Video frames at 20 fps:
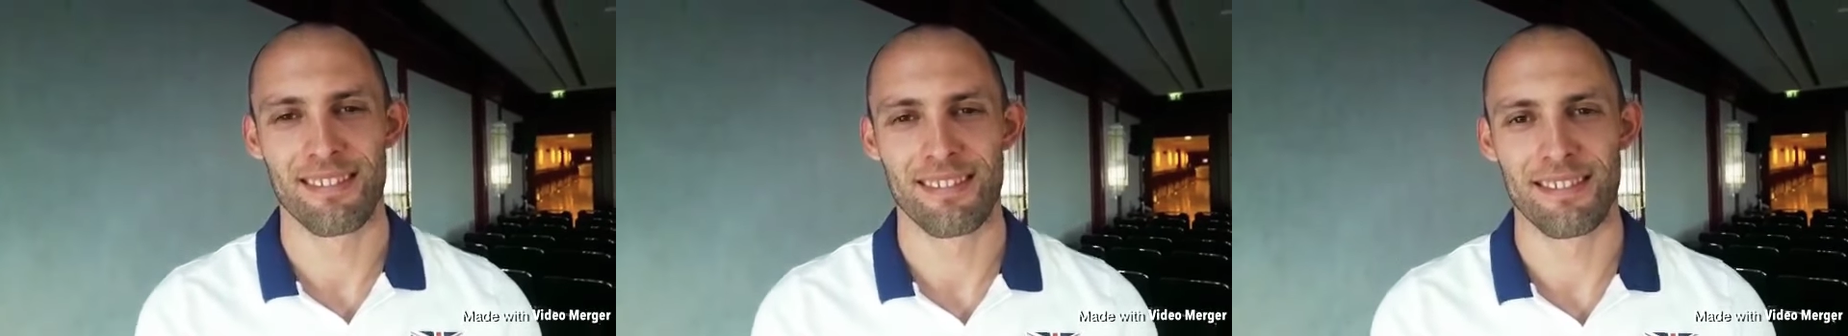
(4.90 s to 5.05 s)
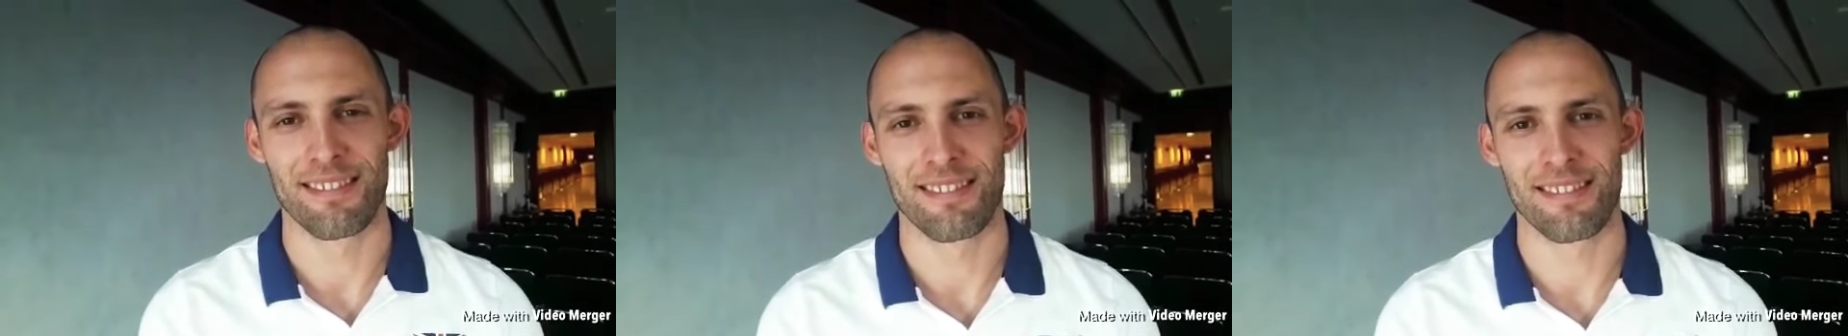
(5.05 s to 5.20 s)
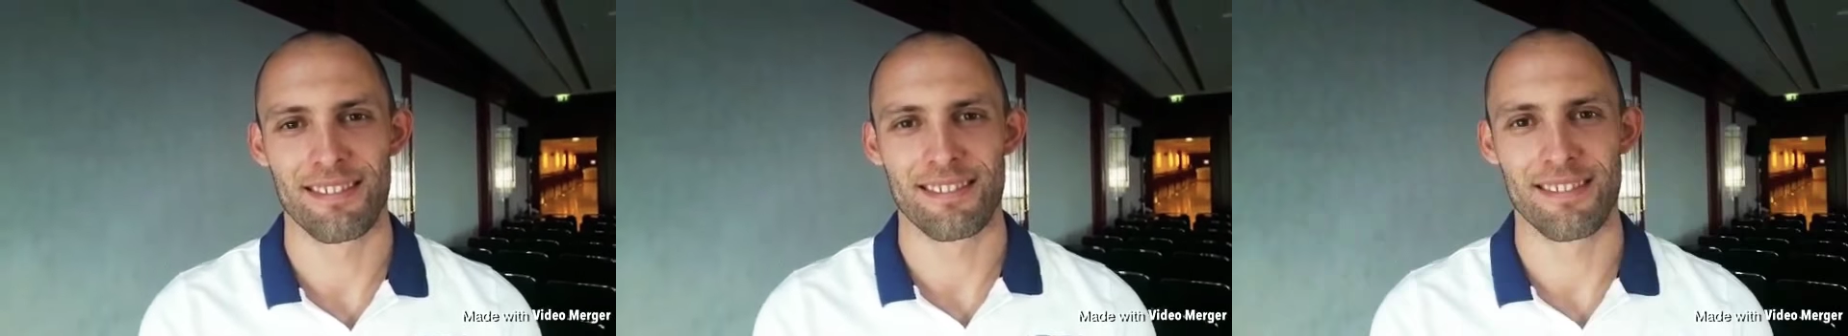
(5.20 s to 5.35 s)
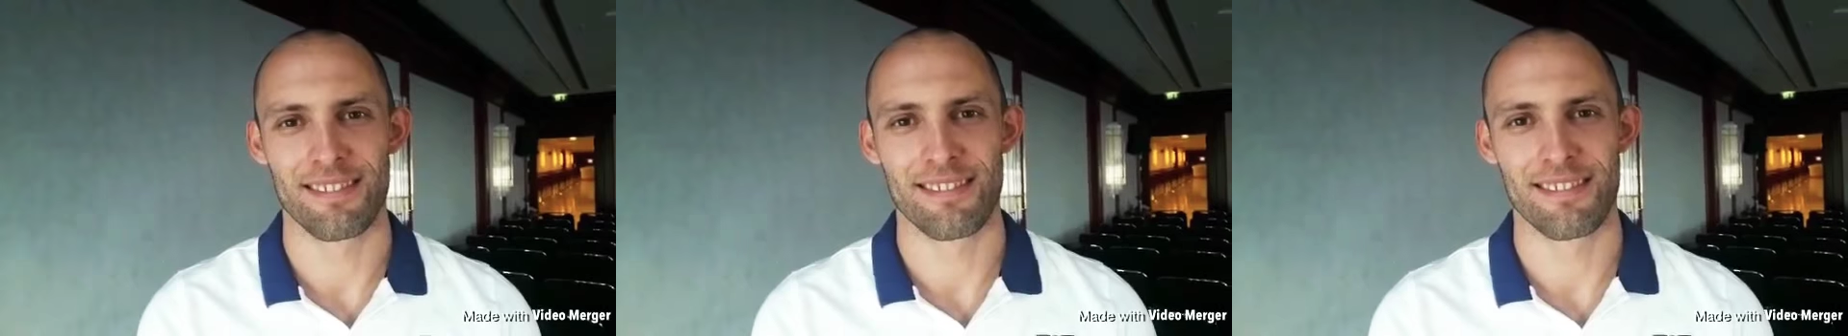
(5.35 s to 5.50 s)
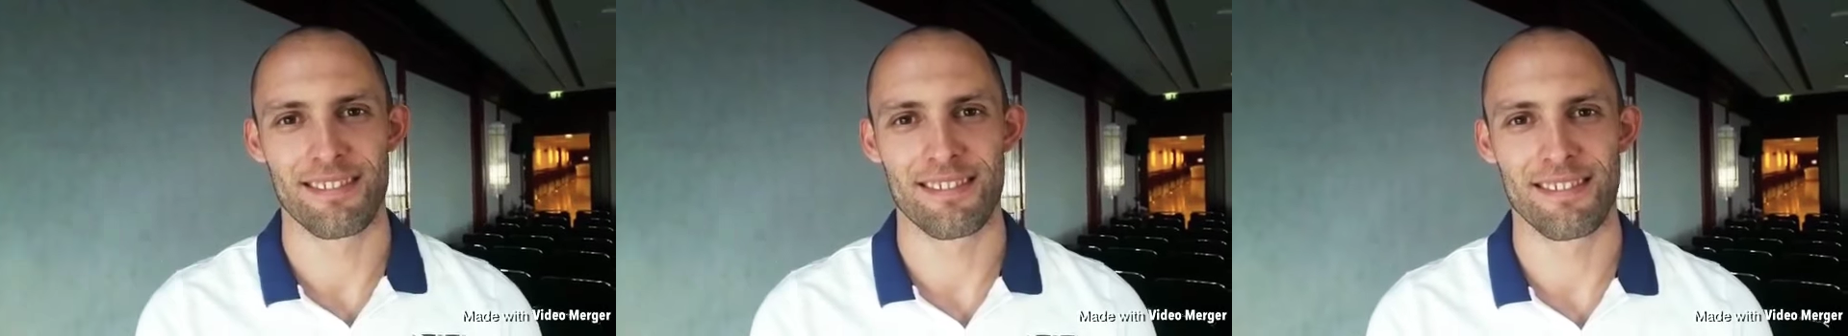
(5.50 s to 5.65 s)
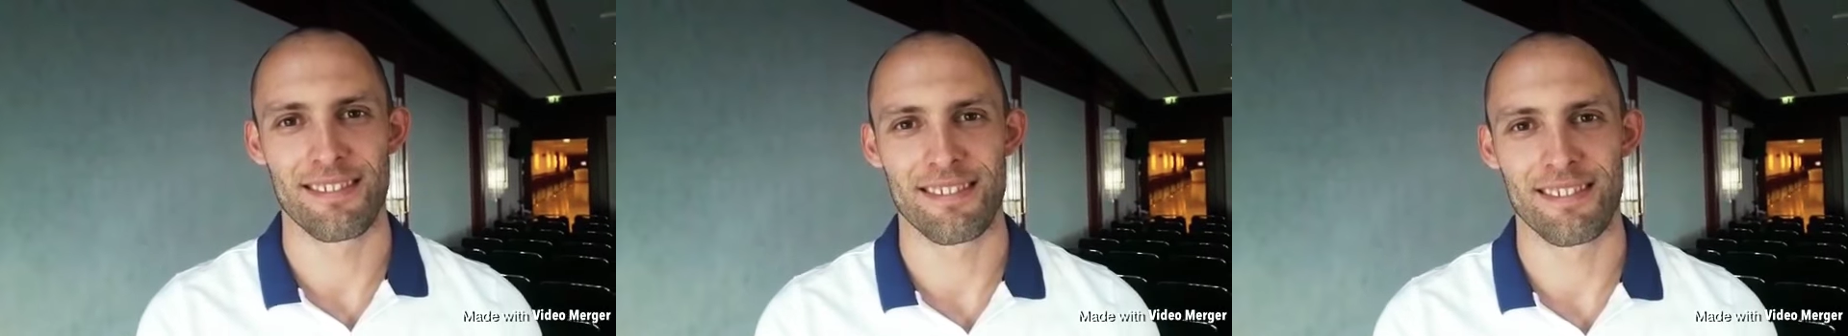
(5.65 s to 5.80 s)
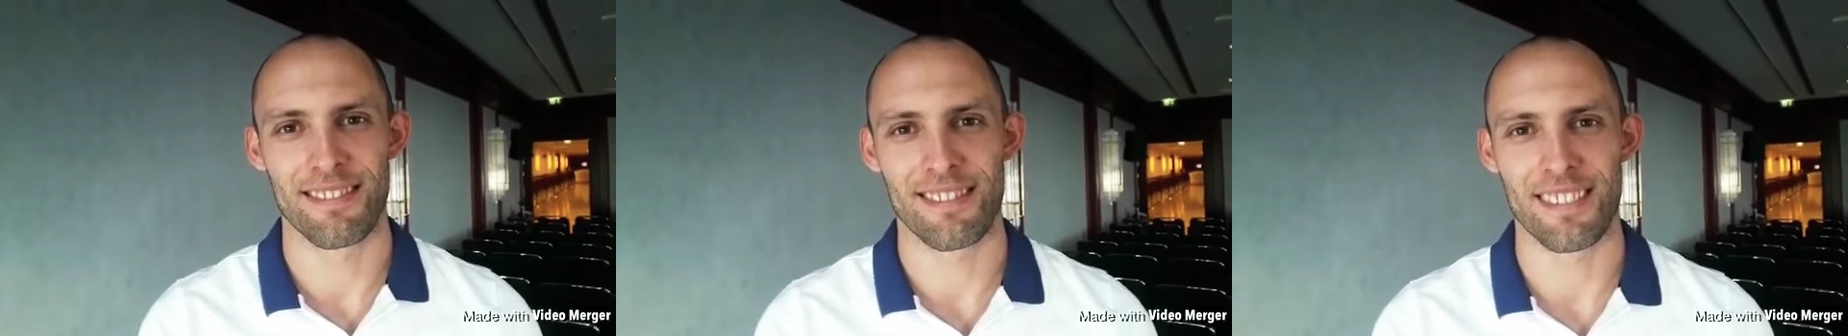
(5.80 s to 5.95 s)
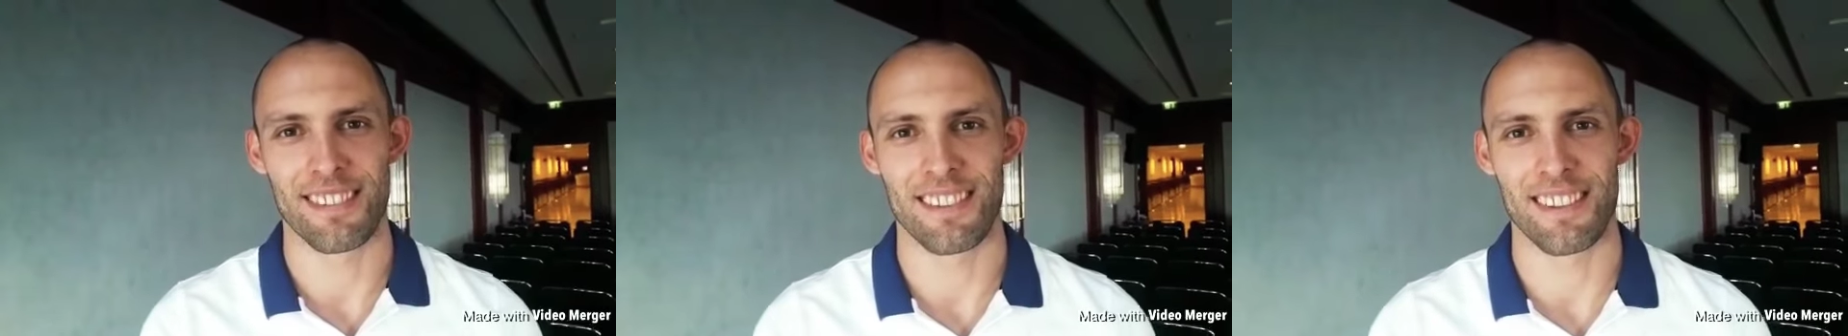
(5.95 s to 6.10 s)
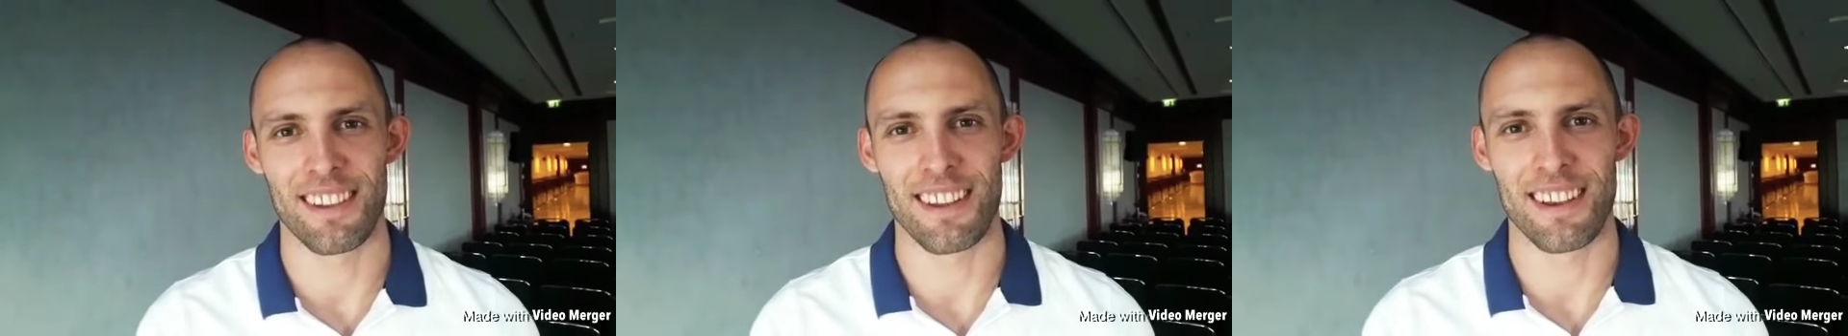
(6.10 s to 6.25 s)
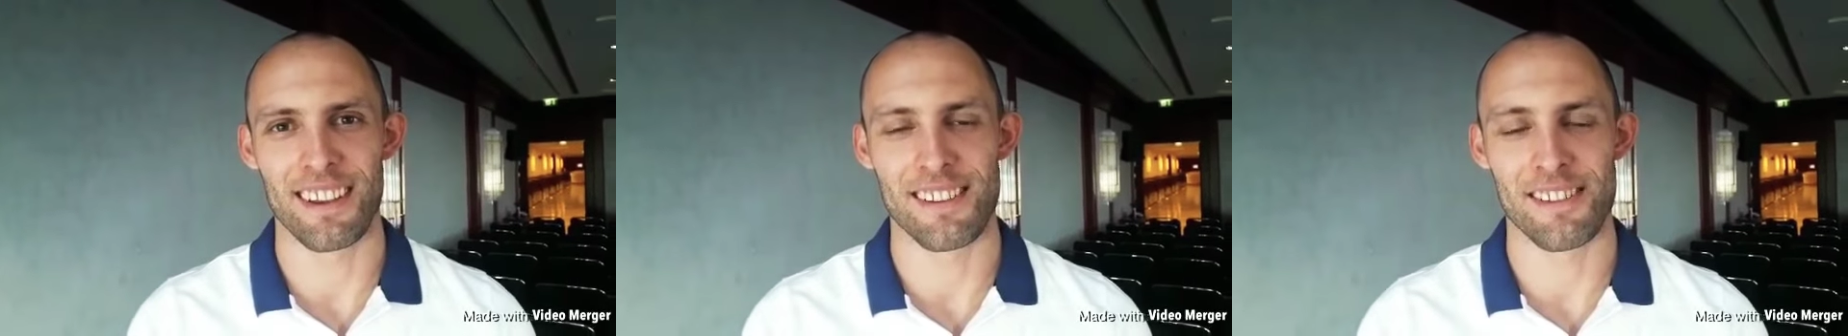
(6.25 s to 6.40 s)
been a while, Di.
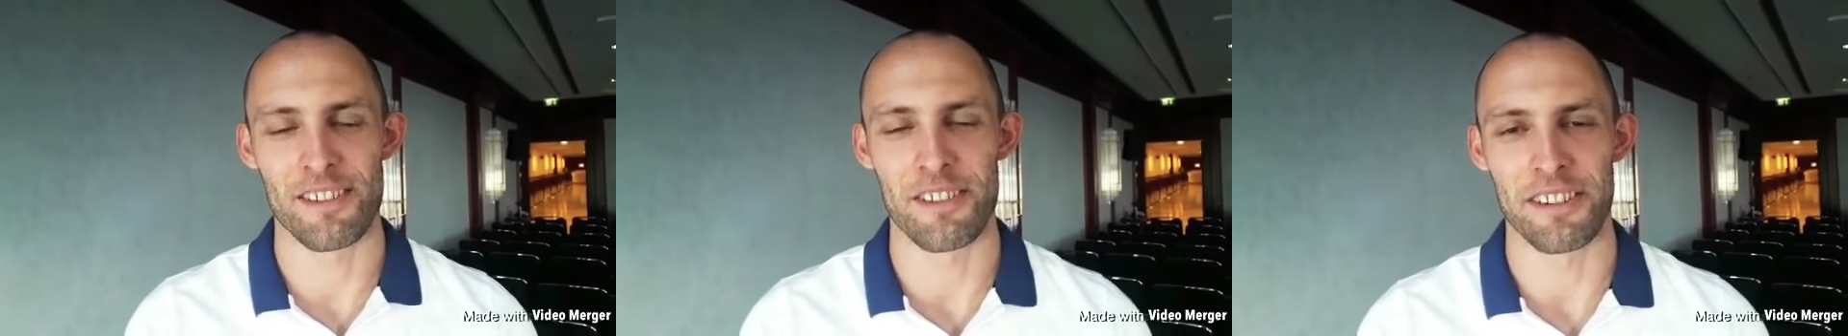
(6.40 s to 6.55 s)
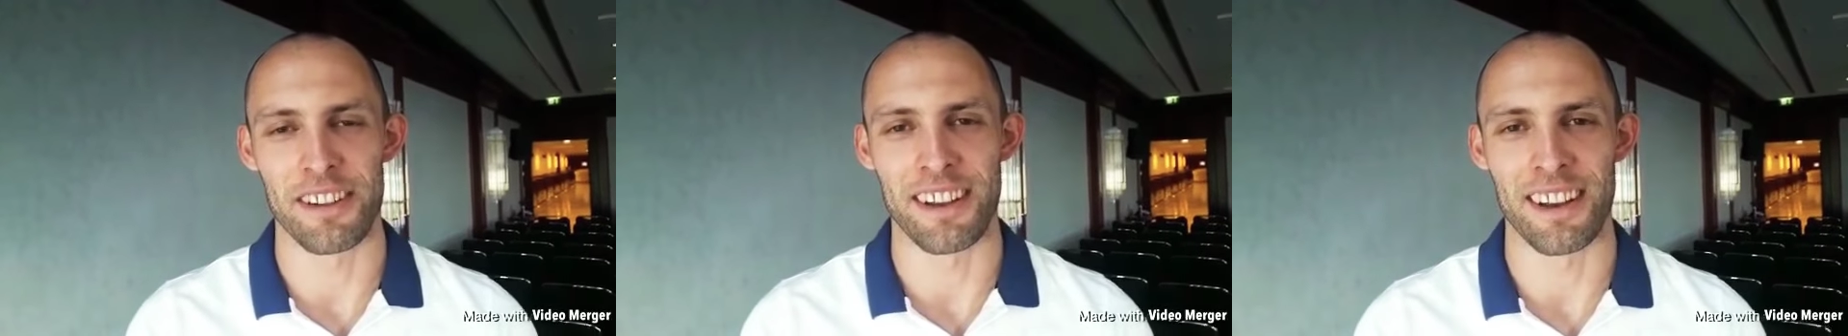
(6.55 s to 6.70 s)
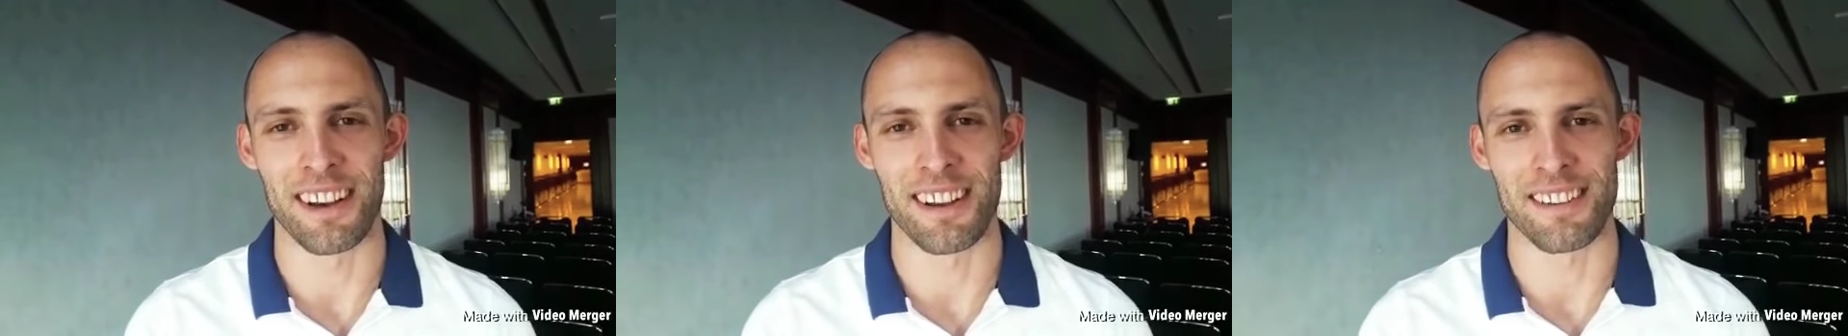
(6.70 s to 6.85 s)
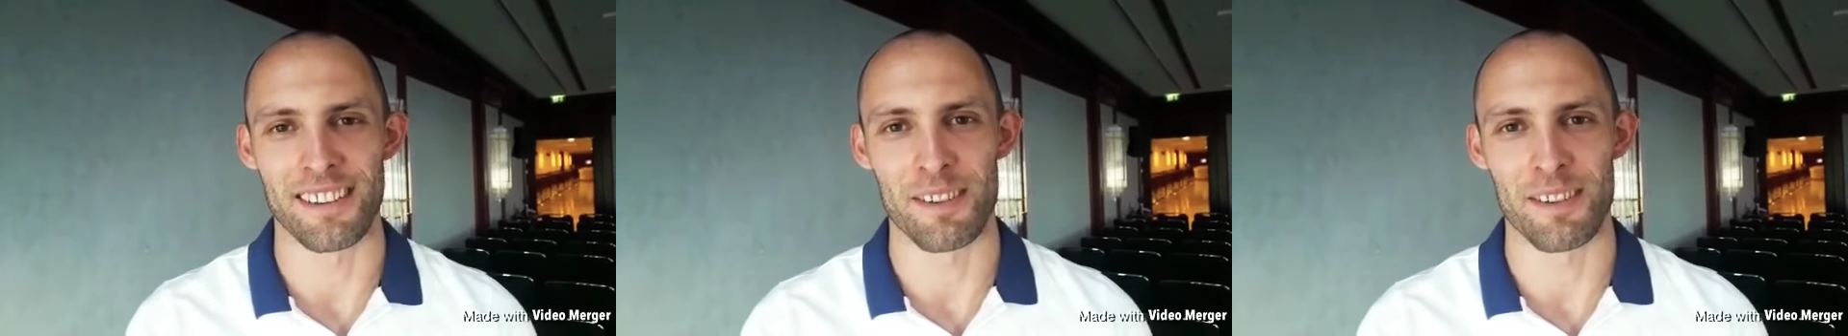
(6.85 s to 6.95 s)
It certainly has.